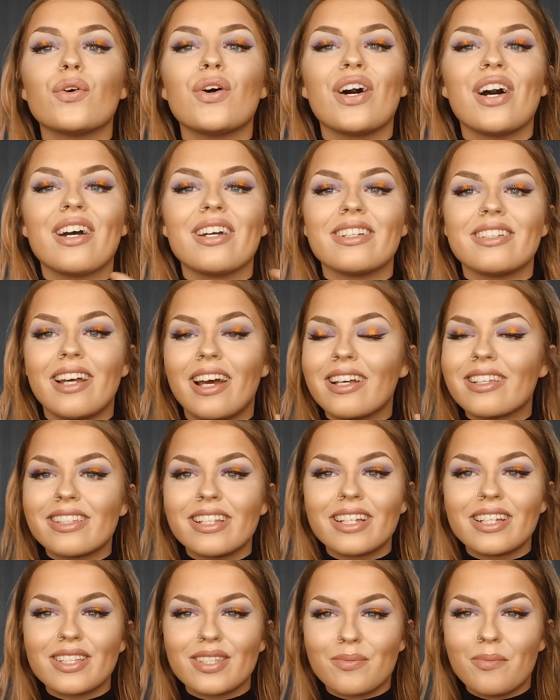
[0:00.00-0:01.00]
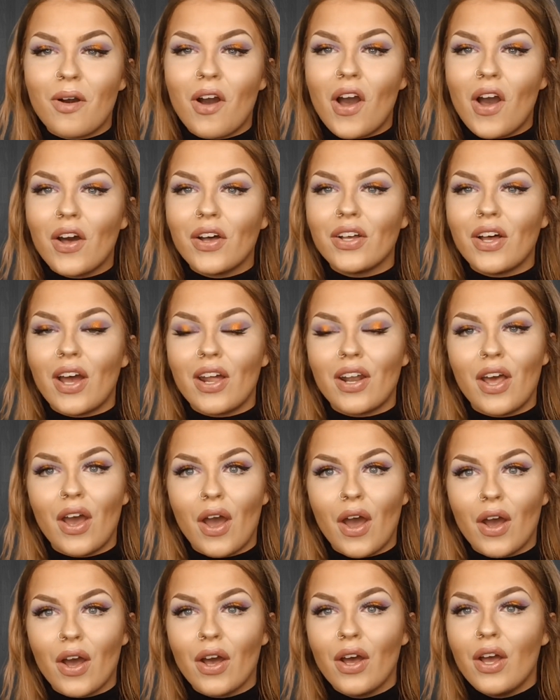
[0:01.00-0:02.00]
for her dazzling smile and
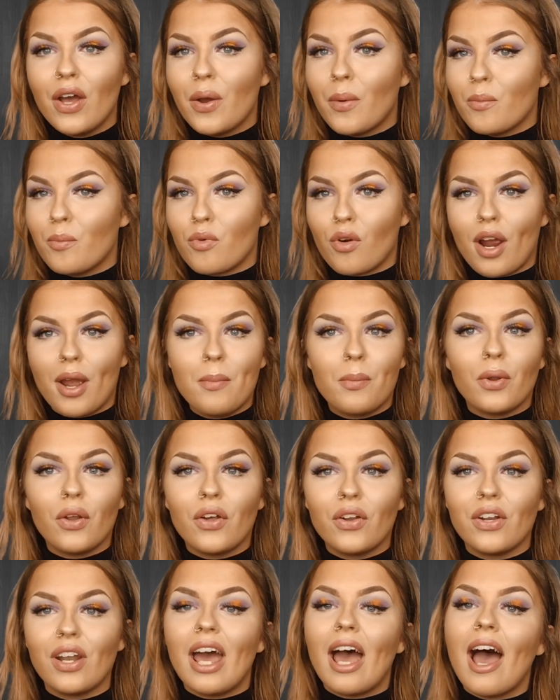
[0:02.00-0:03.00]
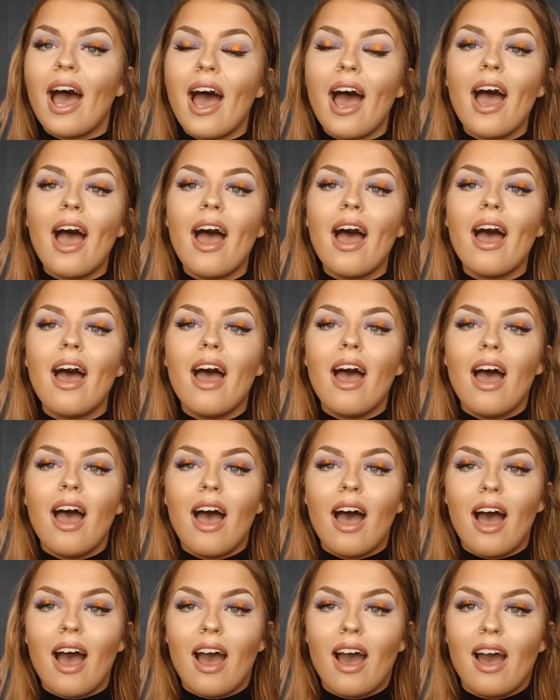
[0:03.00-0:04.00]
her bright blonde hair,
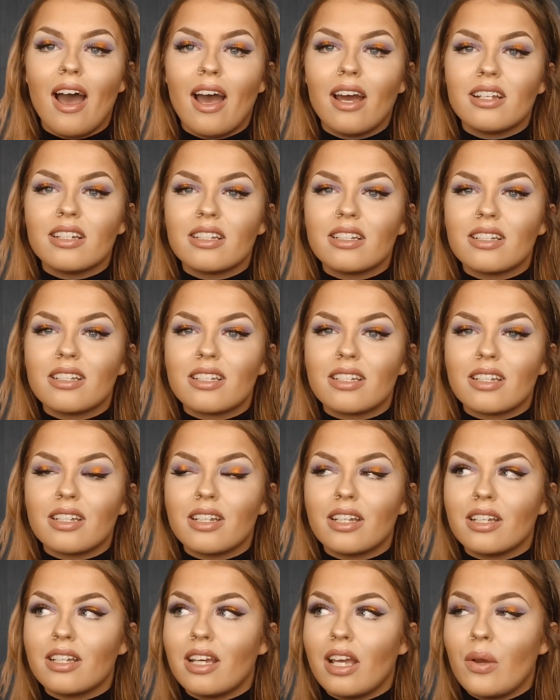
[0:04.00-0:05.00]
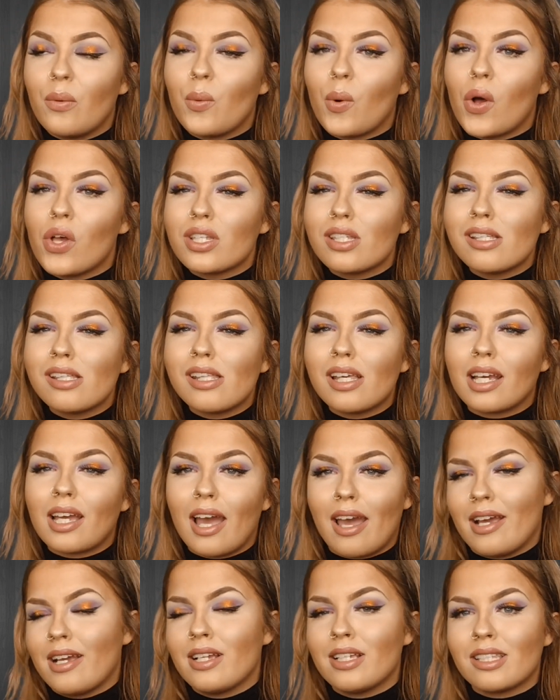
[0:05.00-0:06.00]
and it wasn't the
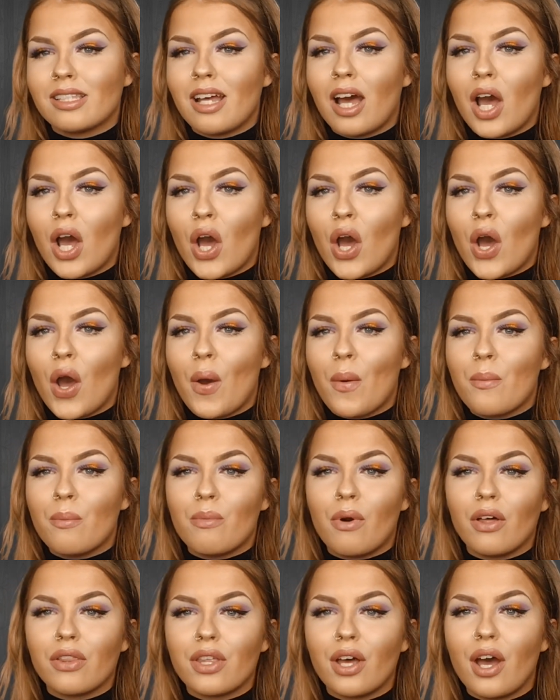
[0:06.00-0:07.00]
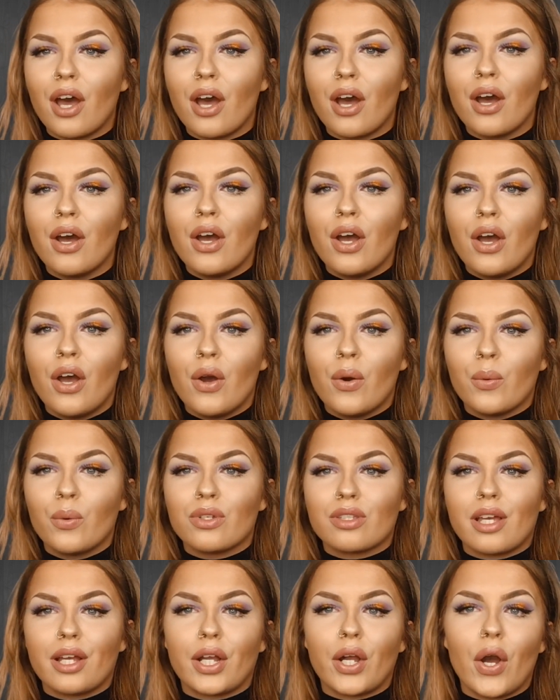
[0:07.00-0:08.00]
case that her mother
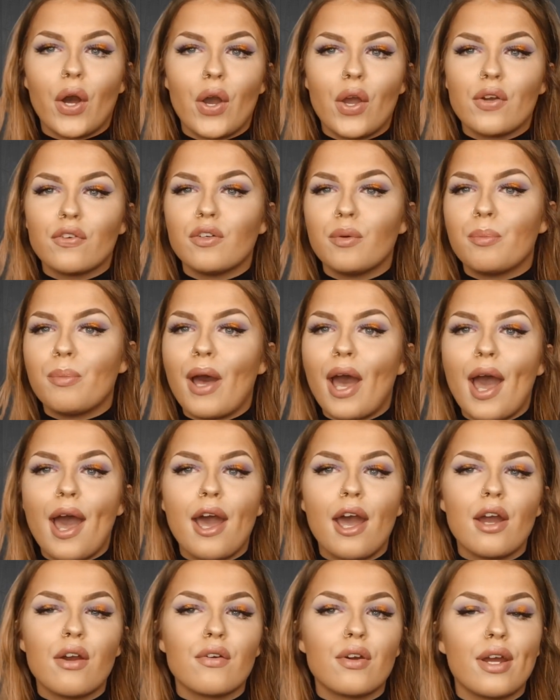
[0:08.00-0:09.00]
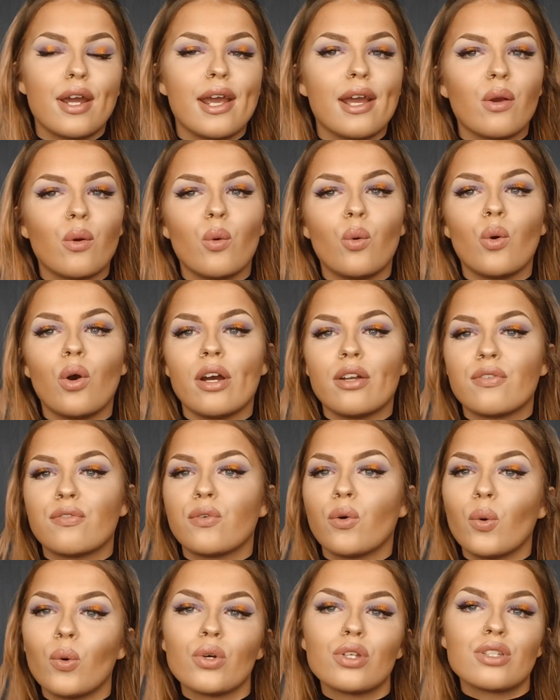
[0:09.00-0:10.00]
was overbearing or had
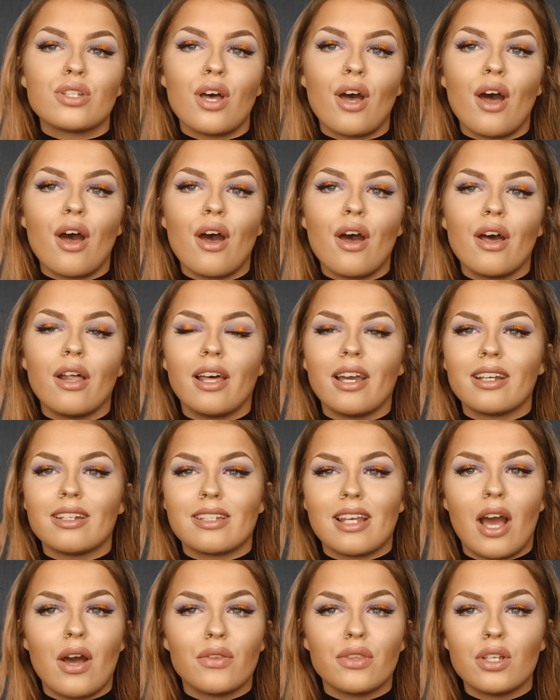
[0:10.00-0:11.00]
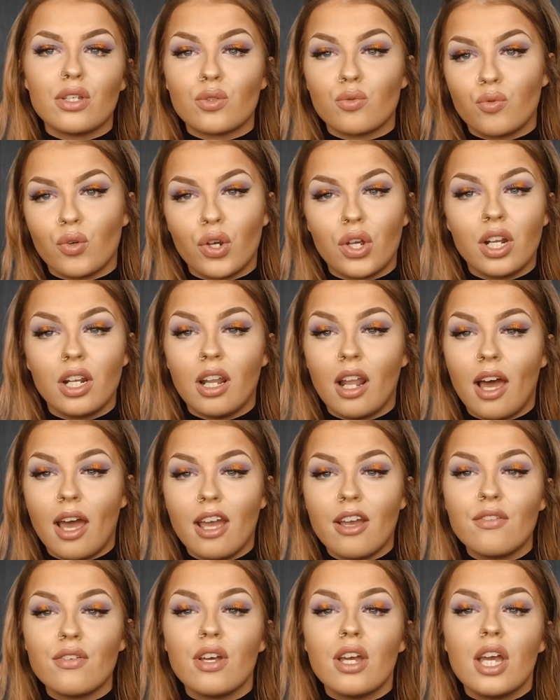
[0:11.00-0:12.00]
forced her down this route in
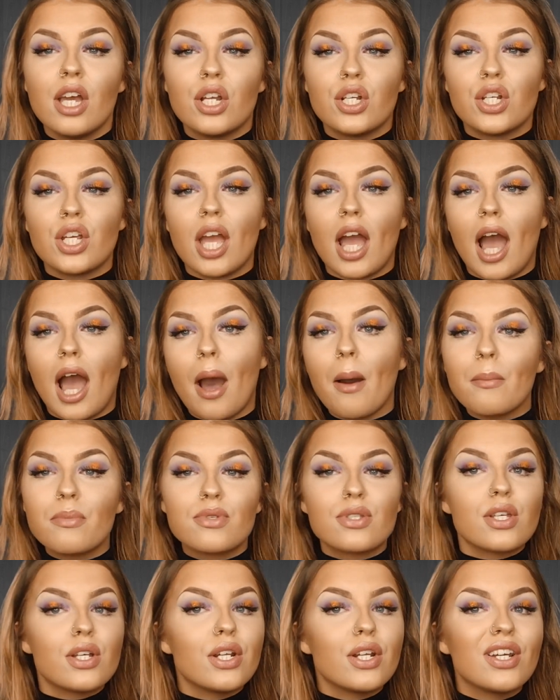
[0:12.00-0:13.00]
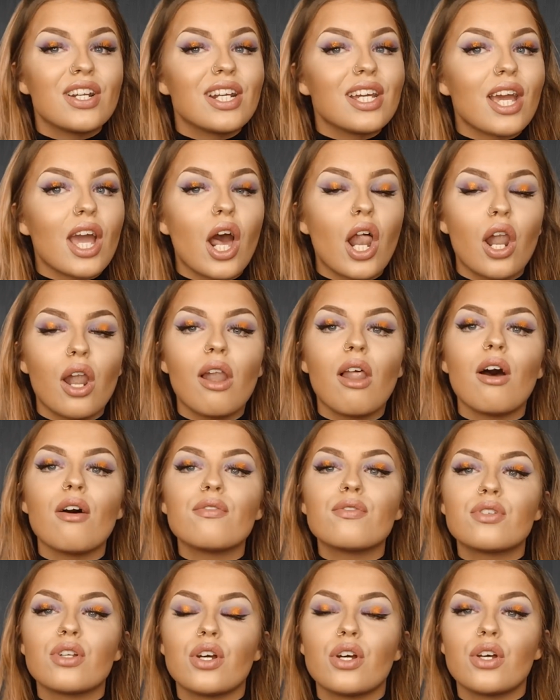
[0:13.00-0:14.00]
life. She absolutely
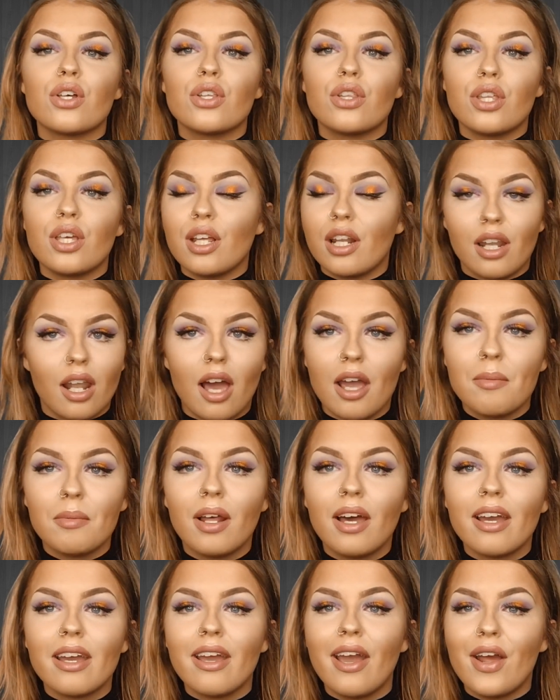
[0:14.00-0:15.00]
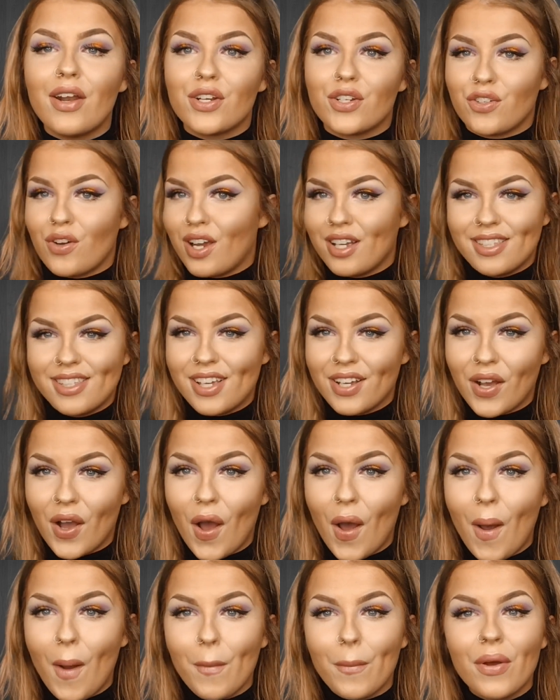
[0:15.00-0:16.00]
loved the limelight and dressing
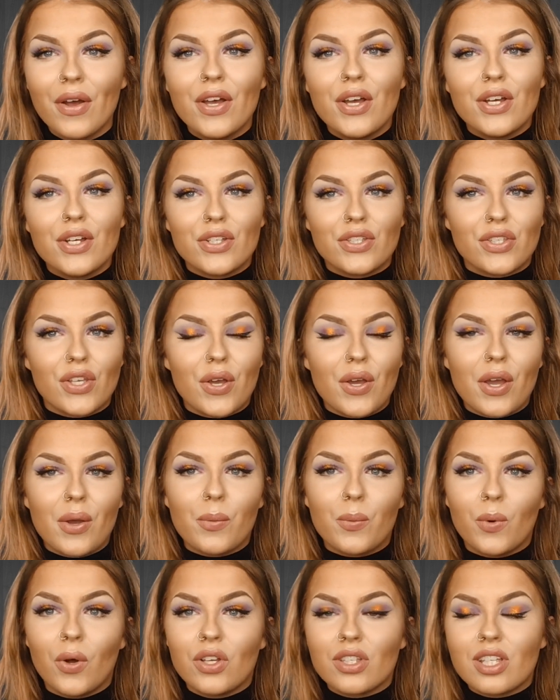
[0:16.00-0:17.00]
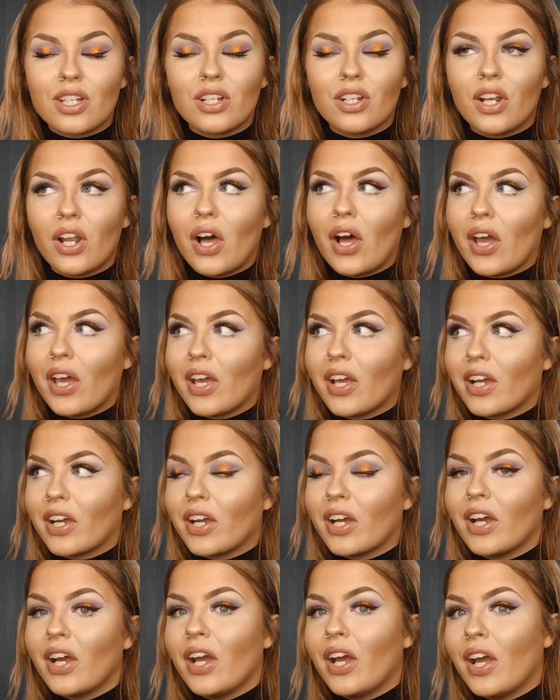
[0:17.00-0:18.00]
up, so it wasn't
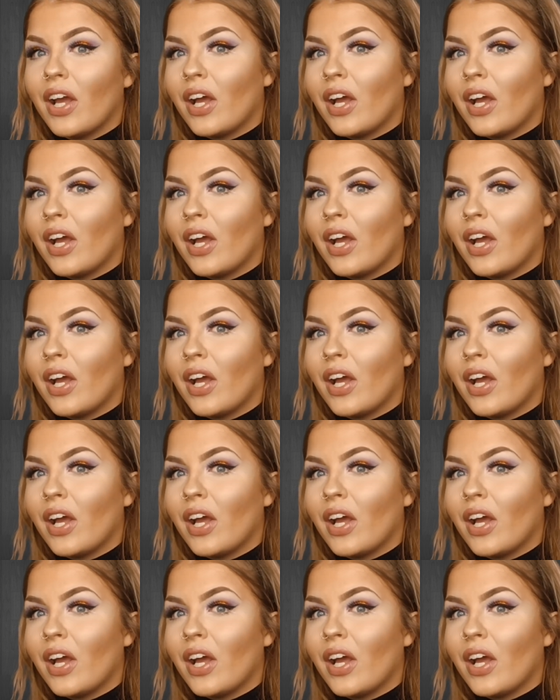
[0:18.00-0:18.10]
like